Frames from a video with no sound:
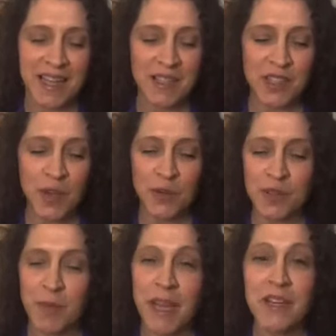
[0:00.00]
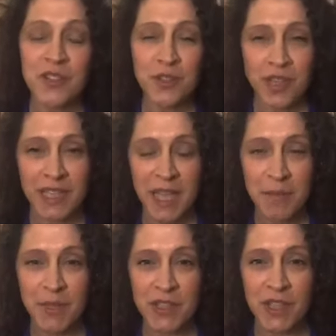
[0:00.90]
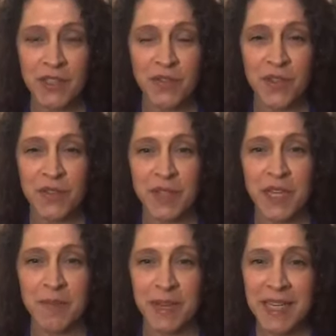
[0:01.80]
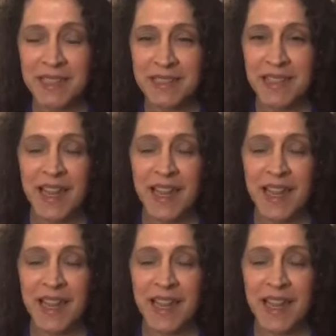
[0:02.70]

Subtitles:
So to make sure I keep this under 15 minutes